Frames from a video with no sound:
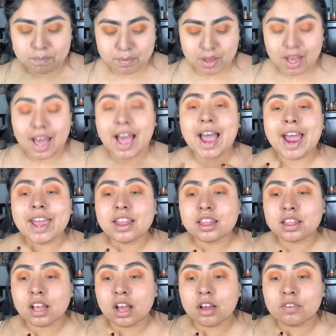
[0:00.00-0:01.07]
But I
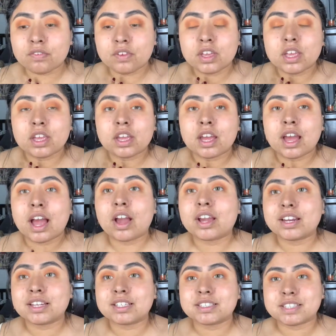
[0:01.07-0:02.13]
love, how
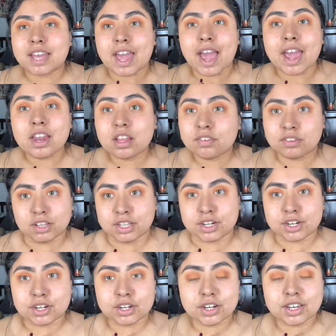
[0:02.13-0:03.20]
can I say it? I love
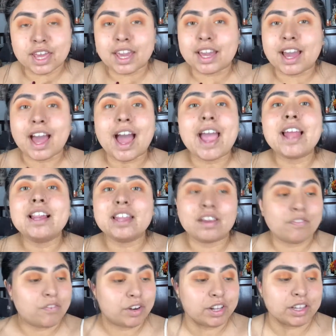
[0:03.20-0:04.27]
glitter. Like, I
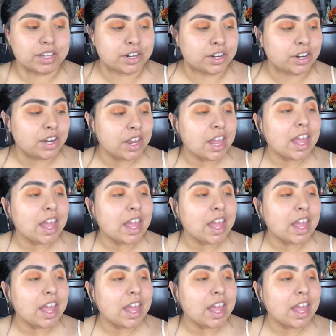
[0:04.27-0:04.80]
live for glitter.